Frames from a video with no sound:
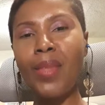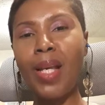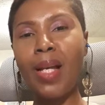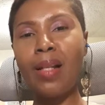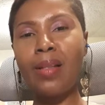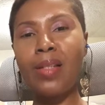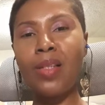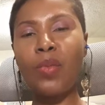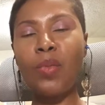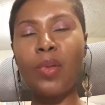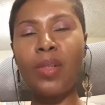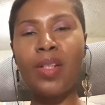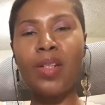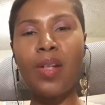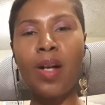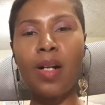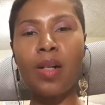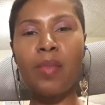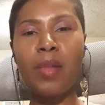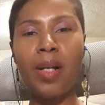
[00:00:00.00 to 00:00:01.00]
I just want to
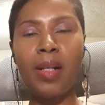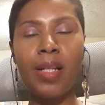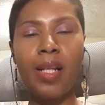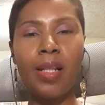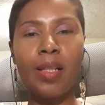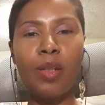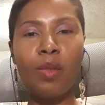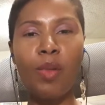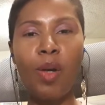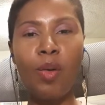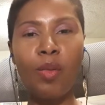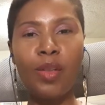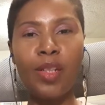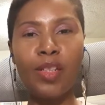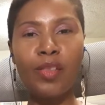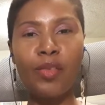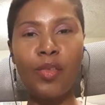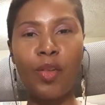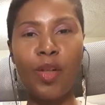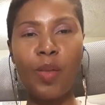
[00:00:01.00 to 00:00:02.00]
talk about Kelly
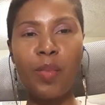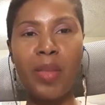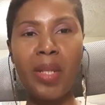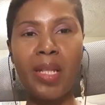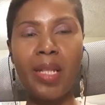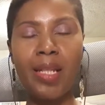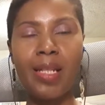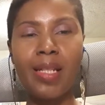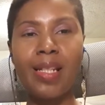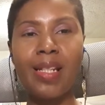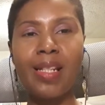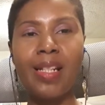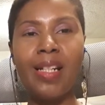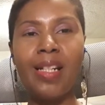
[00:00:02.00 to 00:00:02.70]
Rowland for a minute.